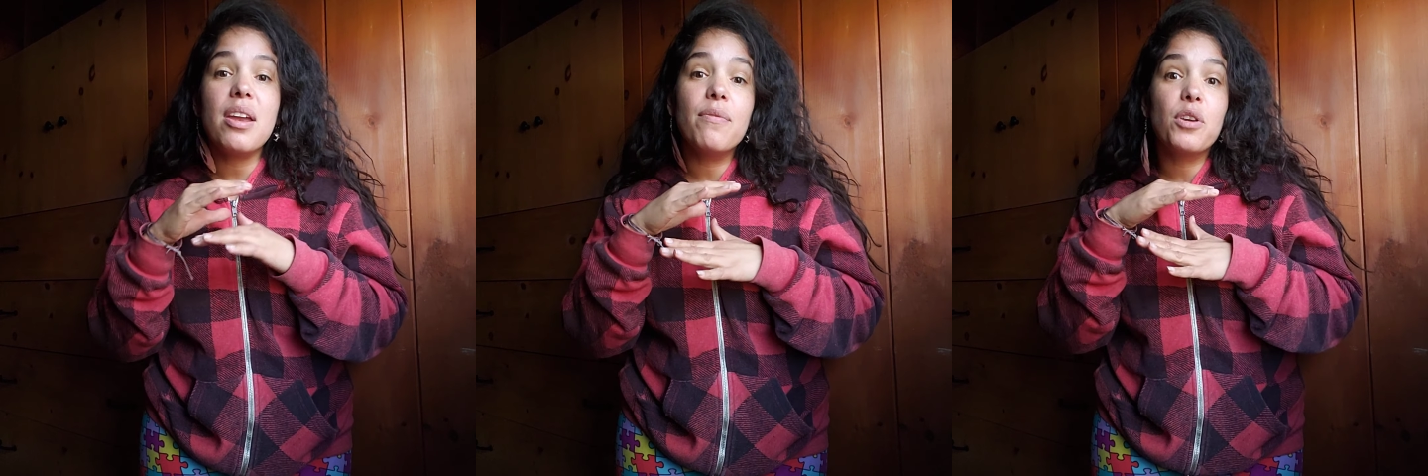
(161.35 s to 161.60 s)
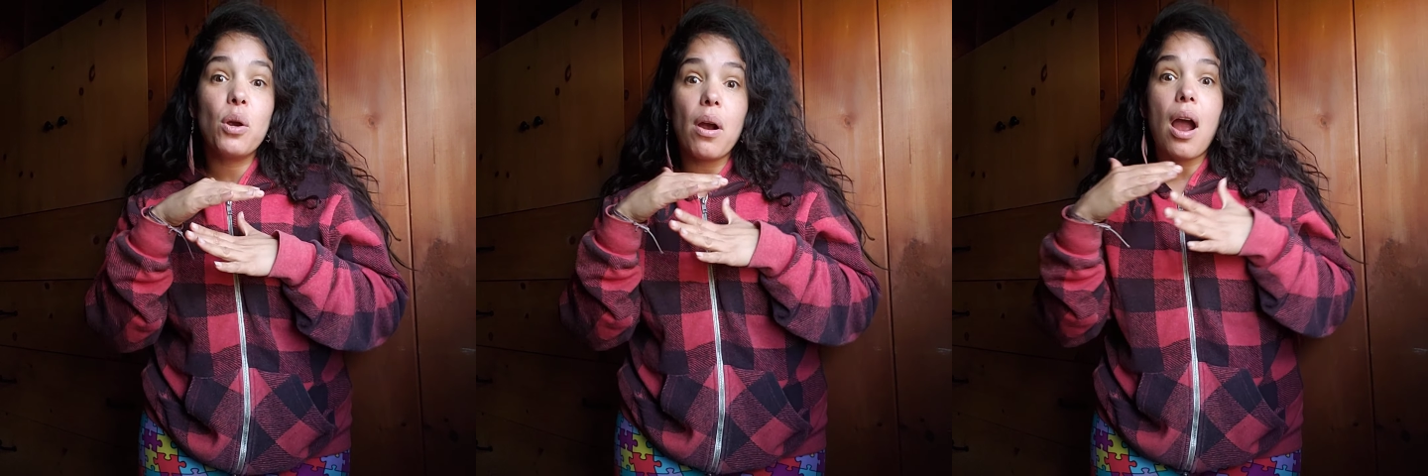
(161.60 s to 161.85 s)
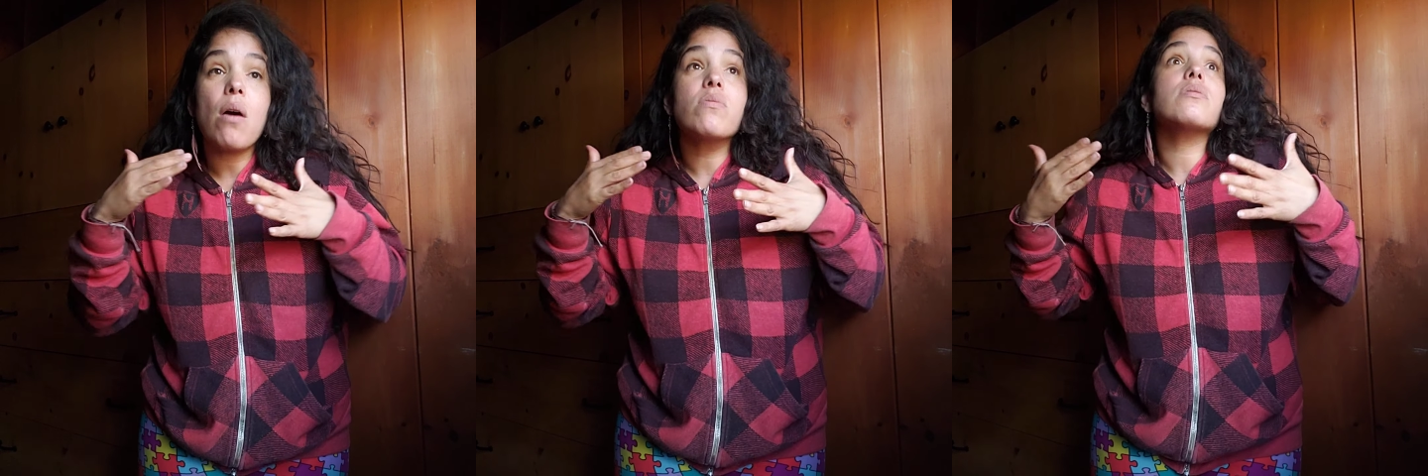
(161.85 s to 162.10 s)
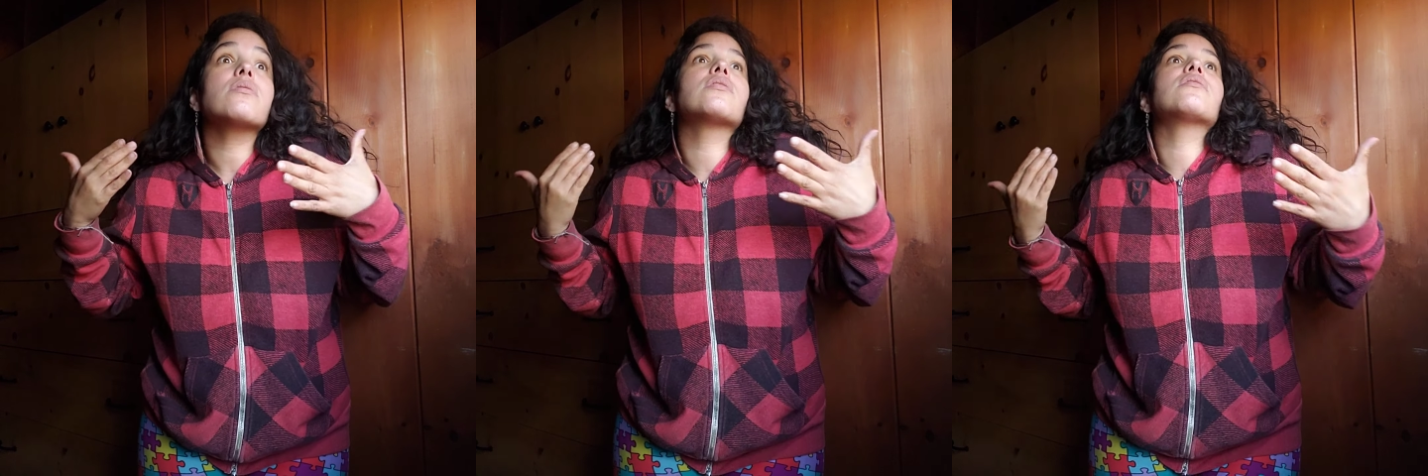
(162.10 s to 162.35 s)
If you're
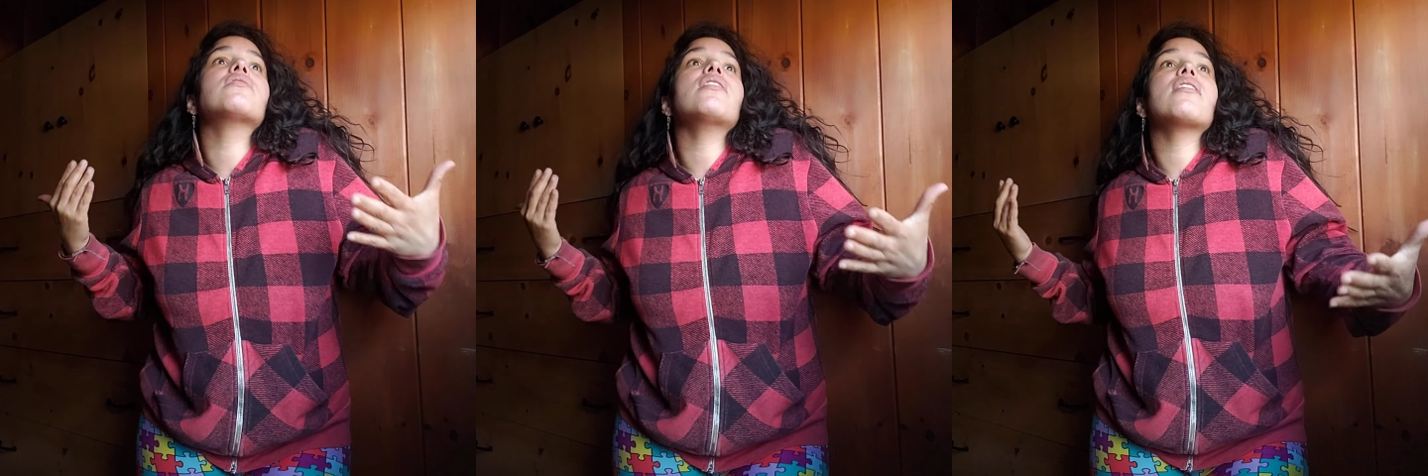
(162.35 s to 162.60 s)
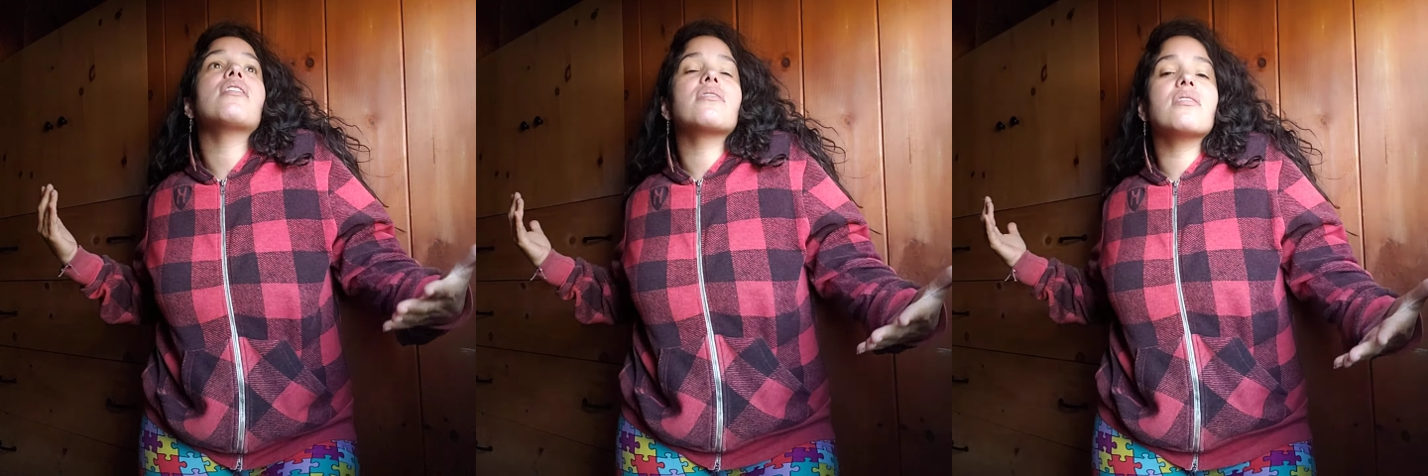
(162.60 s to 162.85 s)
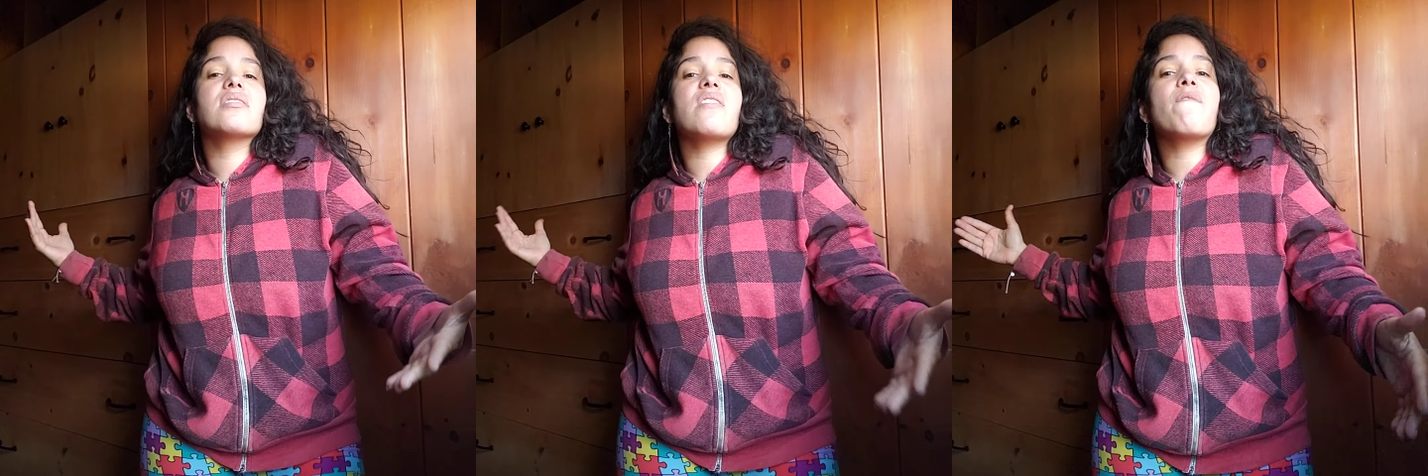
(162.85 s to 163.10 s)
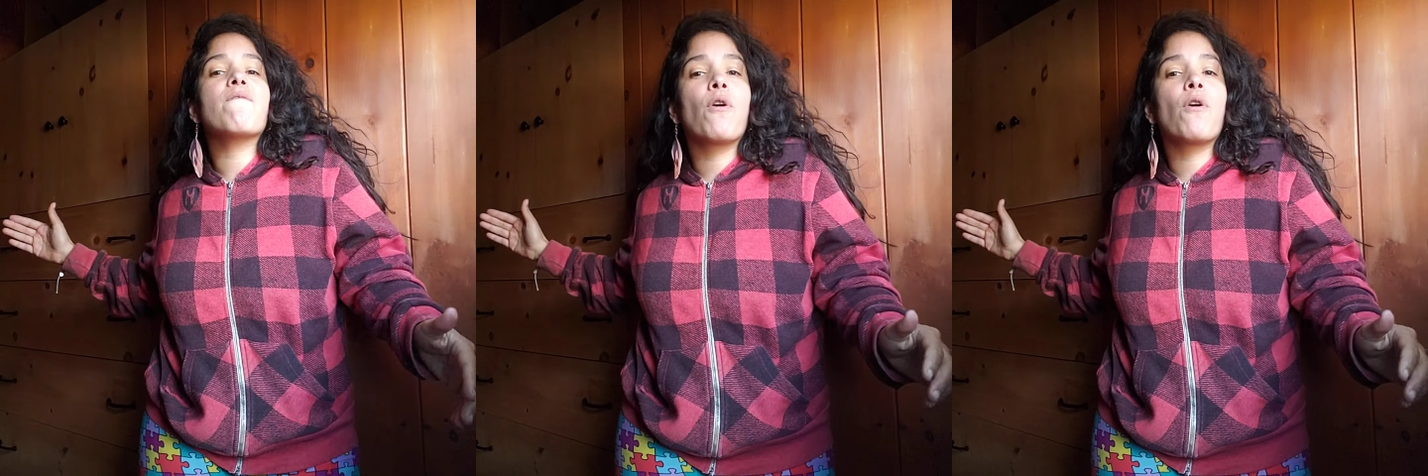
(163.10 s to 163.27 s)
out sitting in the sun